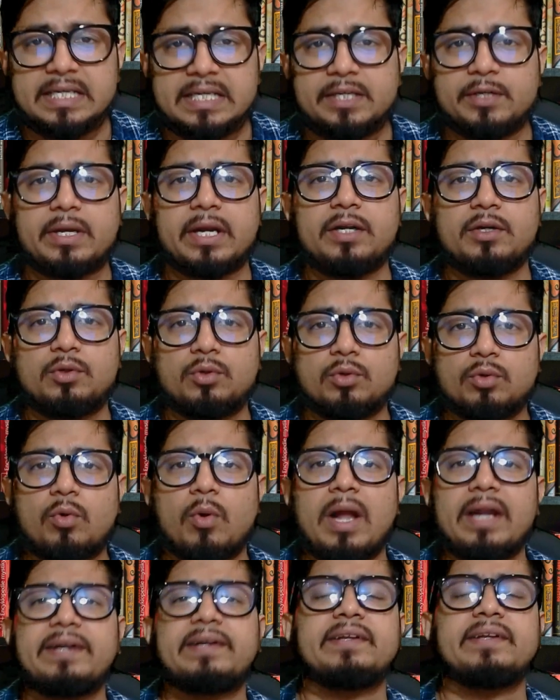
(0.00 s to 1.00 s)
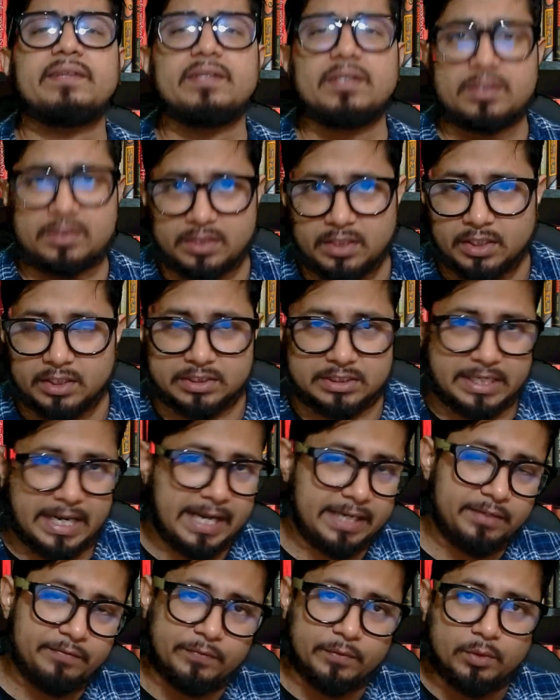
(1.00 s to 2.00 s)
you can do quality research
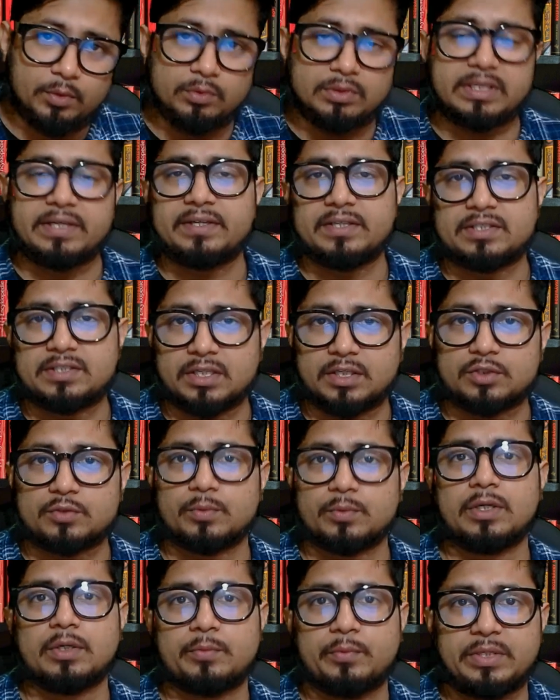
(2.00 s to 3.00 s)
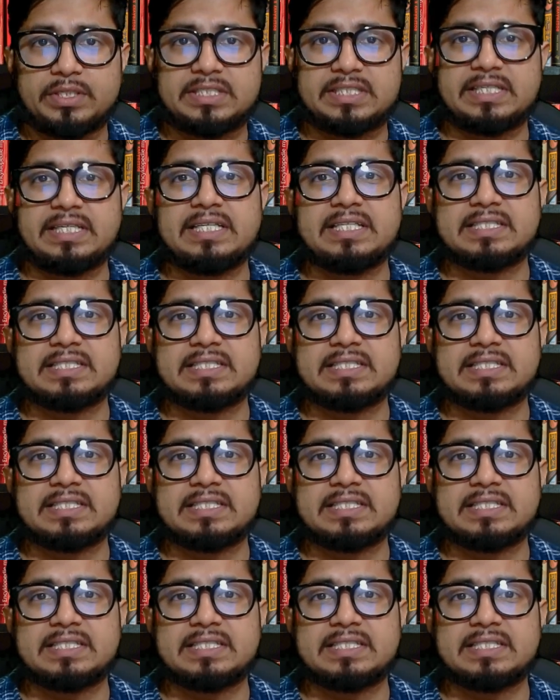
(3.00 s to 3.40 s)
and if you do the research work which